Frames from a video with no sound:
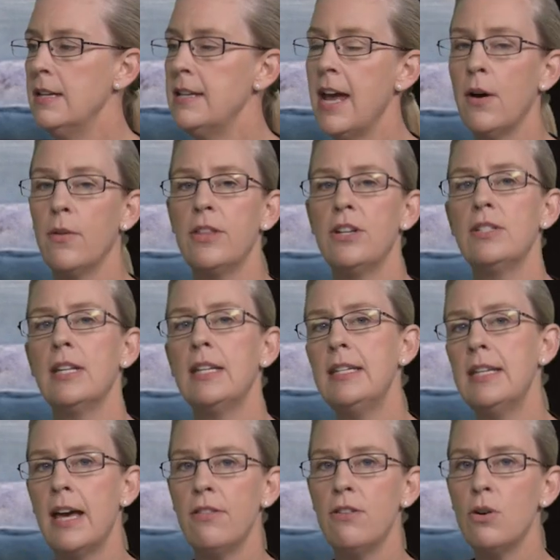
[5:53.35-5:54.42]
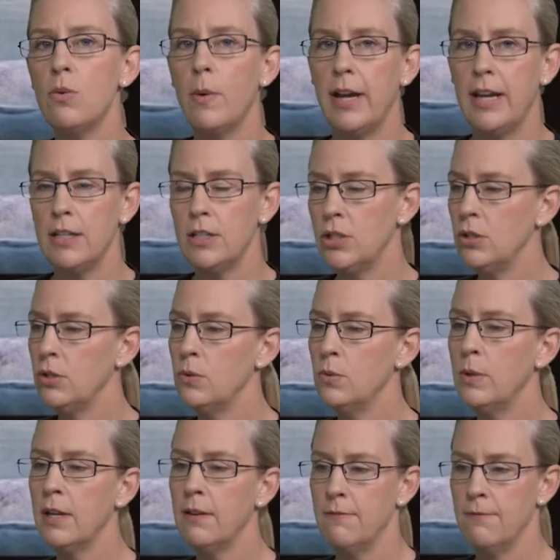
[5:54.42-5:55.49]
Now, there's another way
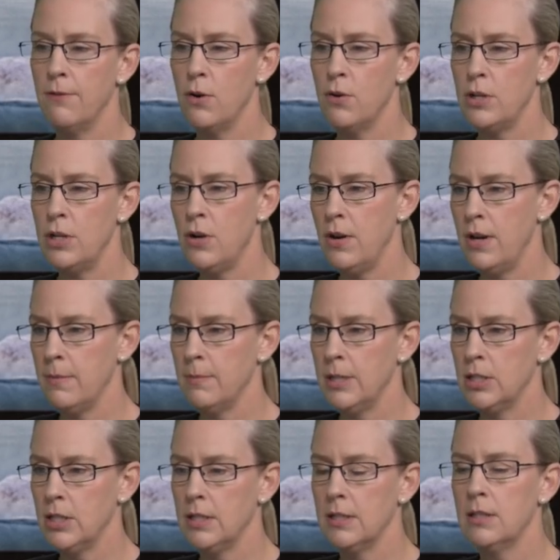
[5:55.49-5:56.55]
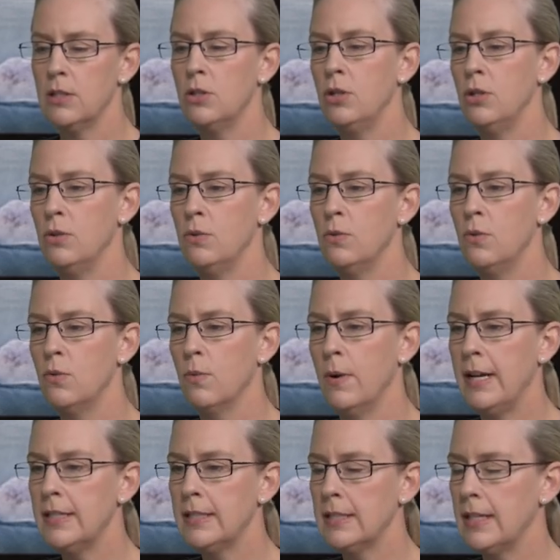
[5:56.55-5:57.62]
to convert your images to
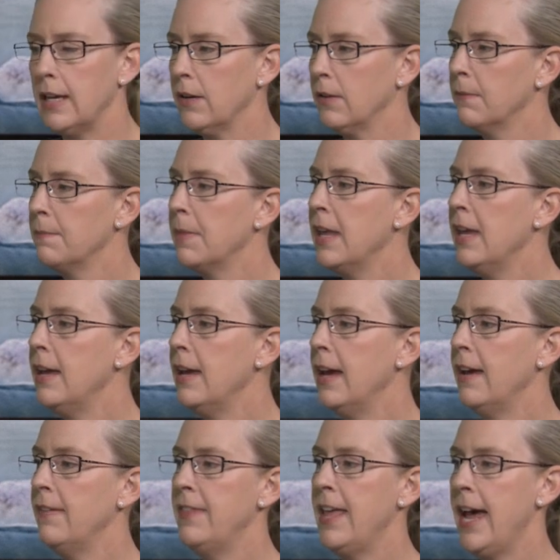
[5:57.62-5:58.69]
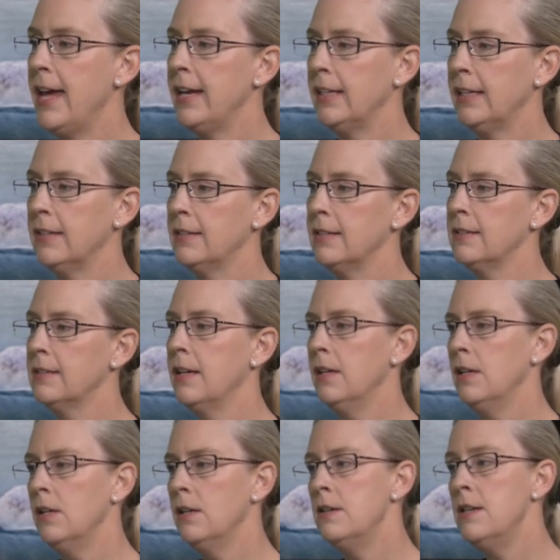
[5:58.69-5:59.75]
grayscale, and that is
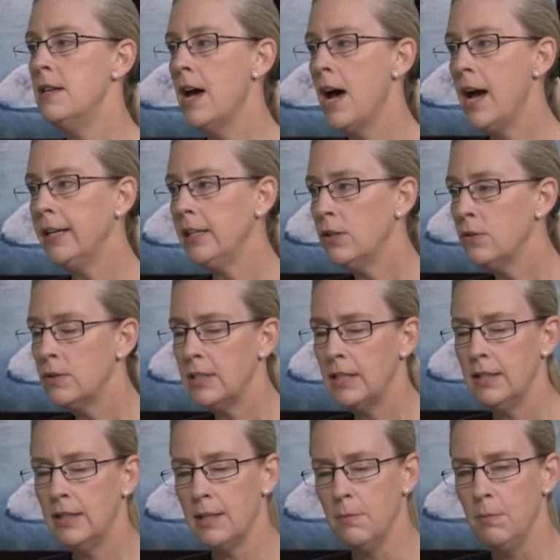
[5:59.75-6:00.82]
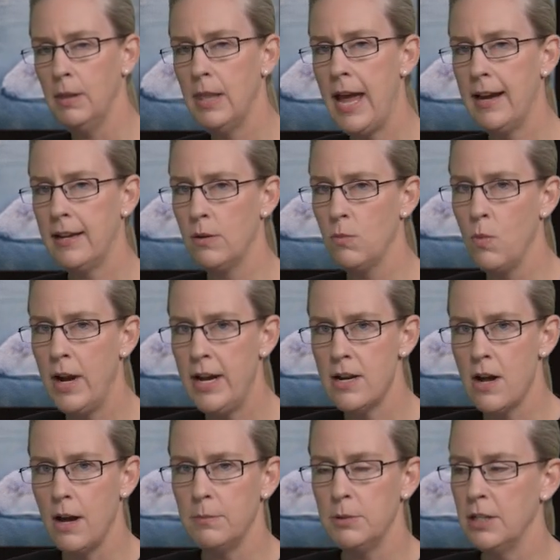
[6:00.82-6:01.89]
not using the black and
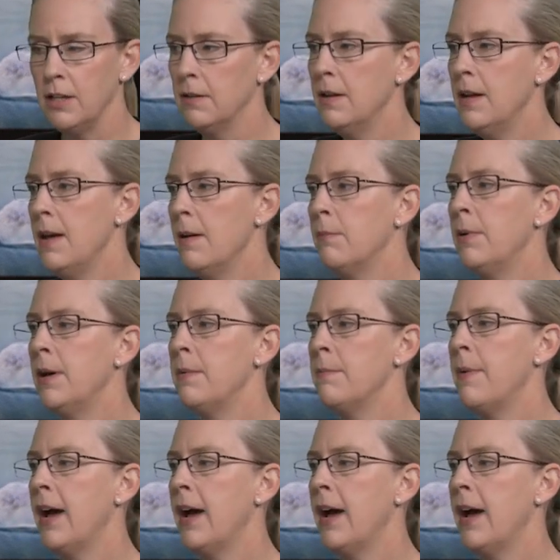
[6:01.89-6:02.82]
white option, but